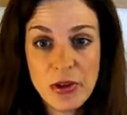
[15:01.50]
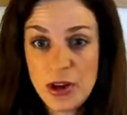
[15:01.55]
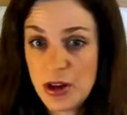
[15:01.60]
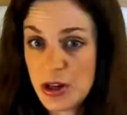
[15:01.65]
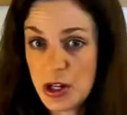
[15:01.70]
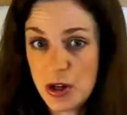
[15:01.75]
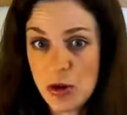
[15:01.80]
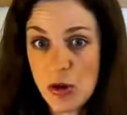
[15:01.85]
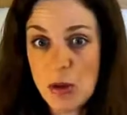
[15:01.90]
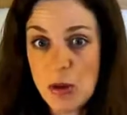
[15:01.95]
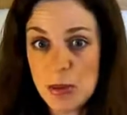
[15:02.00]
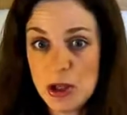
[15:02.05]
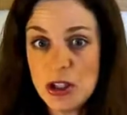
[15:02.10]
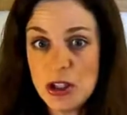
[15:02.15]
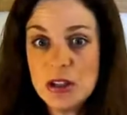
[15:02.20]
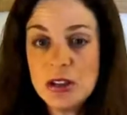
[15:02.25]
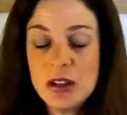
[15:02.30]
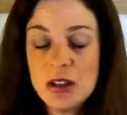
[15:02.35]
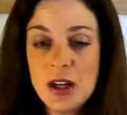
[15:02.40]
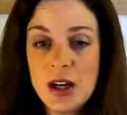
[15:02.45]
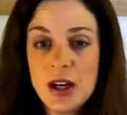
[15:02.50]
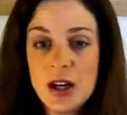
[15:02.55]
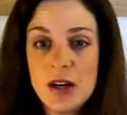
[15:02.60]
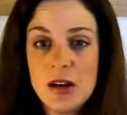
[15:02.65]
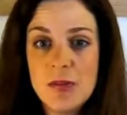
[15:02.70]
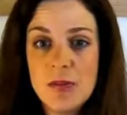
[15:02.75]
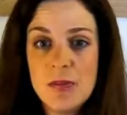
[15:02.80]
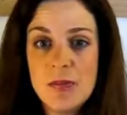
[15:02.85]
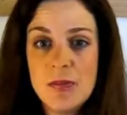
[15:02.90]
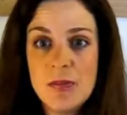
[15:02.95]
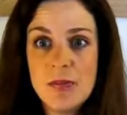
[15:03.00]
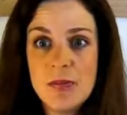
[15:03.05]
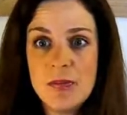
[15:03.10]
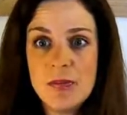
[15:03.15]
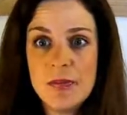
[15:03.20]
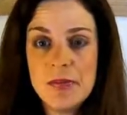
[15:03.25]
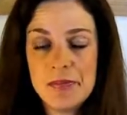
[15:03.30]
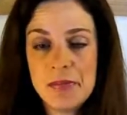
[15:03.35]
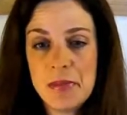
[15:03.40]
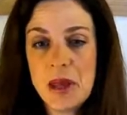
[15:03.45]
very normal, and
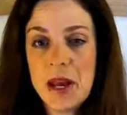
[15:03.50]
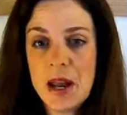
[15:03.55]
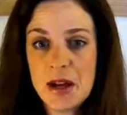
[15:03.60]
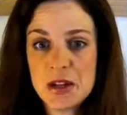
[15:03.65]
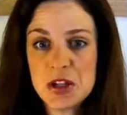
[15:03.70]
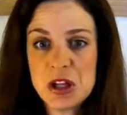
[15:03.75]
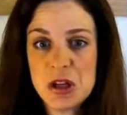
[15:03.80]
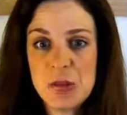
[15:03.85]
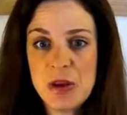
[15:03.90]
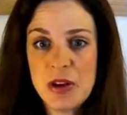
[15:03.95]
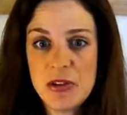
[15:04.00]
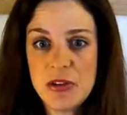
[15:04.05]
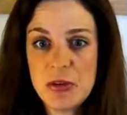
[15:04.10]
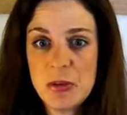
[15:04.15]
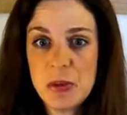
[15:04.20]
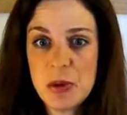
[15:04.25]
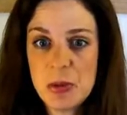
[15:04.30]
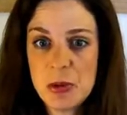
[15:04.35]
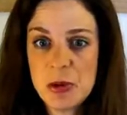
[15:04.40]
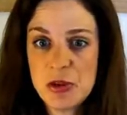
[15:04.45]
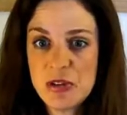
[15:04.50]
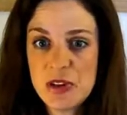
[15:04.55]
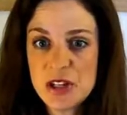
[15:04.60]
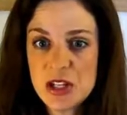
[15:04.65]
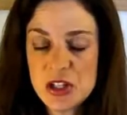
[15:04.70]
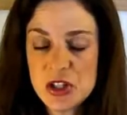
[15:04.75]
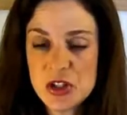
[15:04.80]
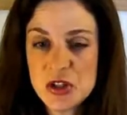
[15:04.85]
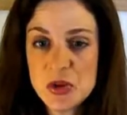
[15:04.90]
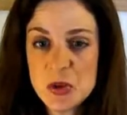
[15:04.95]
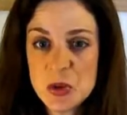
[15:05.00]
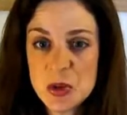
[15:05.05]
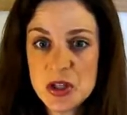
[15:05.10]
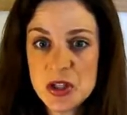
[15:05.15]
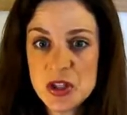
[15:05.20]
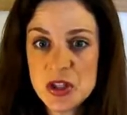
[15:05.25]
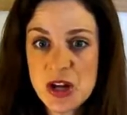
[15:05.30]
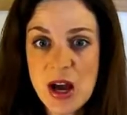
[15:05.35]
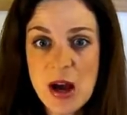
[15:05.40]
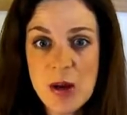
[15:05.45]
actually makes you more motivated to do a
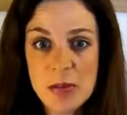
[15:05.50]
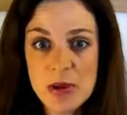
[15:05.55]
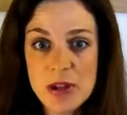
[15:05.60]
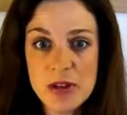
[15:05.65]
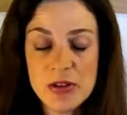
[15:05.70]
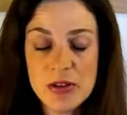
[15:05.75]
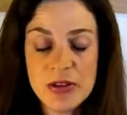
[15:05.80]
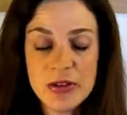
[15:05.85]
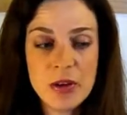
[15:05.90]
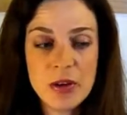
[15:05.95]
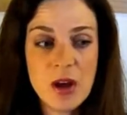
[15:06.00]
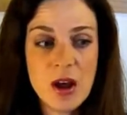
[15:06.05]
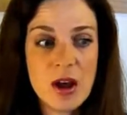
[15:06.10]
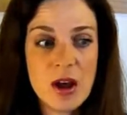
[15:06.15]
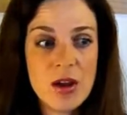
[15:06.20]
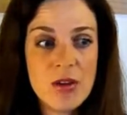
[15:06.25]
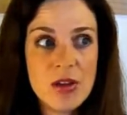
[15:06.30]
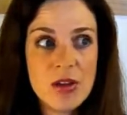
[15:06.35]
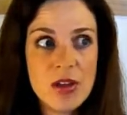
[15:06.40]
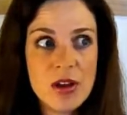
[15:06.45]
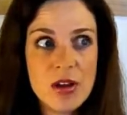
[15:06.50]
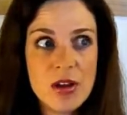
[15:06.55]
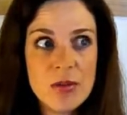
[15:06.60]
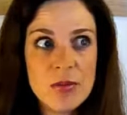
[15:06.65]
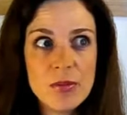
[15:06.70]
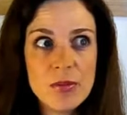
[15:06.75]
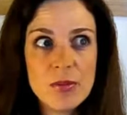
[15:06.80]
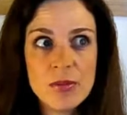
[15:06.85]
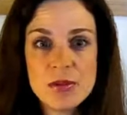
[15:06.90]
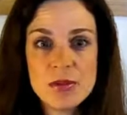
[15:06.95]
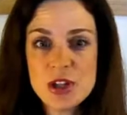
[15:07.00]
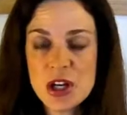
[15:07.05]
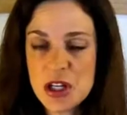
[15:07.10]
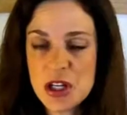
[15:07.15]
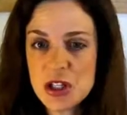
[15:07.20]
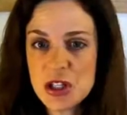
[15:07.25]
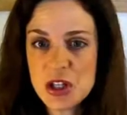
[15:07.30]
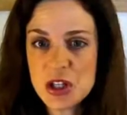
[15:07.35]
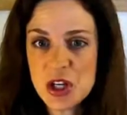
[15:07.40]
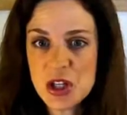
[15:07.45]
good job because the
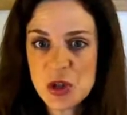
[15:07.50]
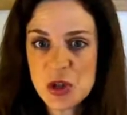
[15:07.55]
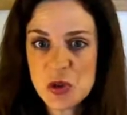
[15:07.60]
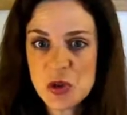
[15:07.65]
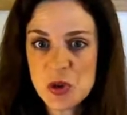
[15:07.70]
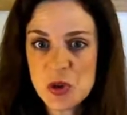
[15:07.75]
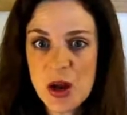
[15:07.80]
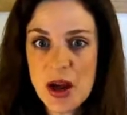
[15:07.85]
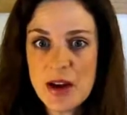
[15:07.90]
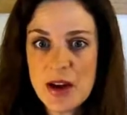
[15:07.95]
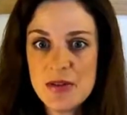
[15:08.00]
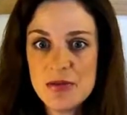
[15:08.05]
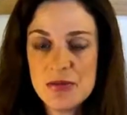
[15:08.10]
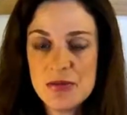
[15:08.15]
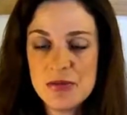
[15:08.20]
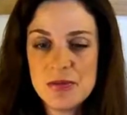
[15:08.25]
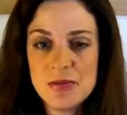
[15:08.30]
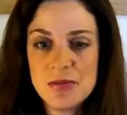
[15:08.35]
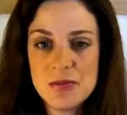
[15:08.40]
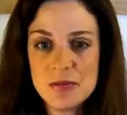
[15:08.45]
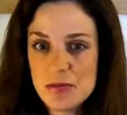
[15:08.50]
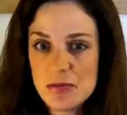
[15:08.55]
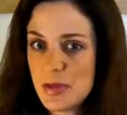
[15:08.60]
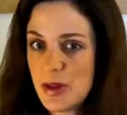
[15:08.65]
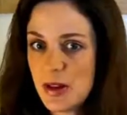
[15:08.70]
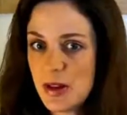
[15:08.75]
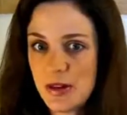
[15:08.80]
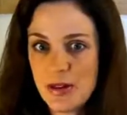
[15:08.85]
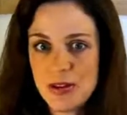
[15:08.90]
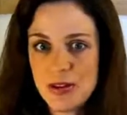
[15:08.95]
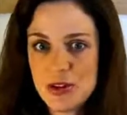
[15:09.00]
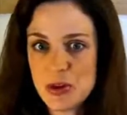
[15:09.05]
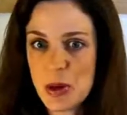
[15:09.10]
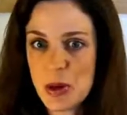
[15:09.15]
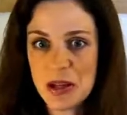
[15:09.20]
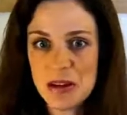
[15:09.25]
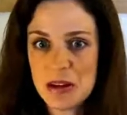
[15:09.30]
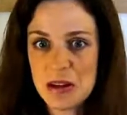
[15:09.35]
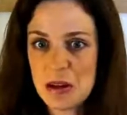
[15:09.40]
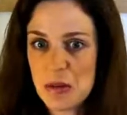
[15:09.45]
change that you drive
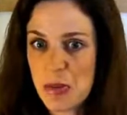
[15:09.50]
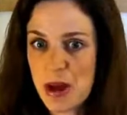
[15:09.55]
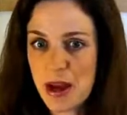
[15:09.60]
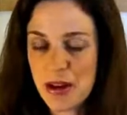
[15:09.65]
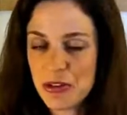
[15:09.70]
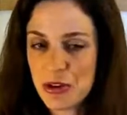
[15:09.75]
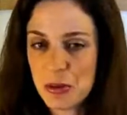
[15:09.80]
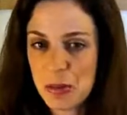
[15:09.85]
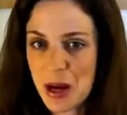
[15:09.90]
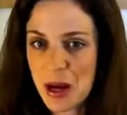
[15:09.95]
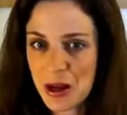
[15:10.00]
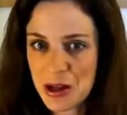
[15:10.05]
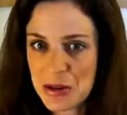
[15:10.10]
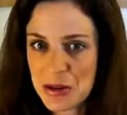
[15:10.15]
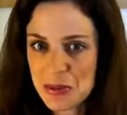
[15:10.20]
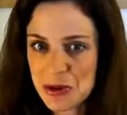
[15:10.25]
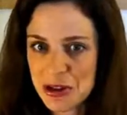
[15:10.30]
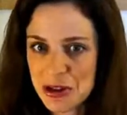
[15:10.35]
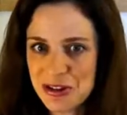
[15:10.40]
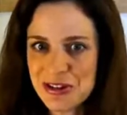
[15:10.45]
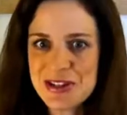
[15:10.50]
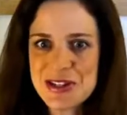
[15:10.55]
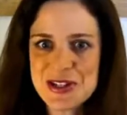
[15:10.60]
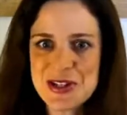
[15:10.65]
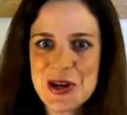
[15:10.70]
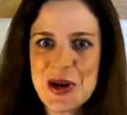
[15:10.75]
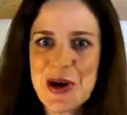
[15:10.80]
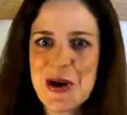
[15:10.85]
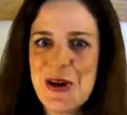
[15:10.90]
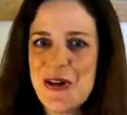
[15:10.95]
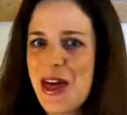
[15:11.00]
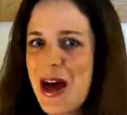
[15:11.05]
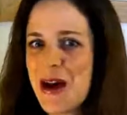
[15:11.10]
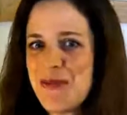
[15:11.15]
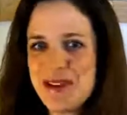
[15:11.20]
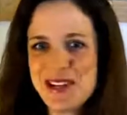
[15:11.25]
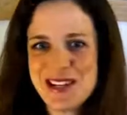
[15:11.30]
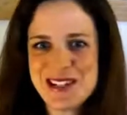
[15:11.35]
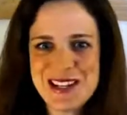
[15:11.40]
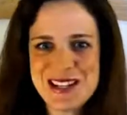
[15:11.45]
directly impacts your pocketbook. So
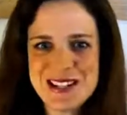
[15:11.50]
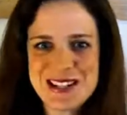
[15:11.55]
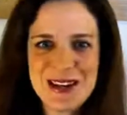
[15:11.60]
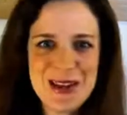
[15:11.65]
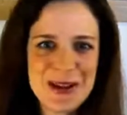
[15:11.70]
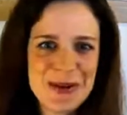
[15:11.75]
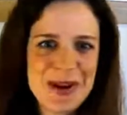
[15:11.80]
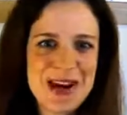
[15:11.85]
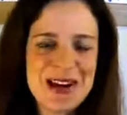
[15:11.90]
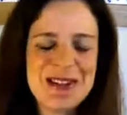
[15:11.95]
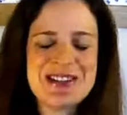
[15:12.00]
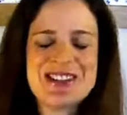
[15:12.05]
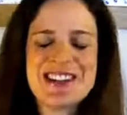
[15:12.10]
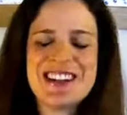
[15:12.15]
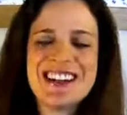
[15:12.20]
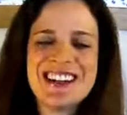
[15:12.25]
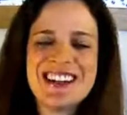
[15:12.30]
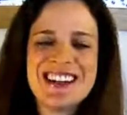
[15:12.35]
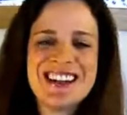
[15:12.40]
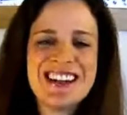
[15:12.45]
that makes sense all around.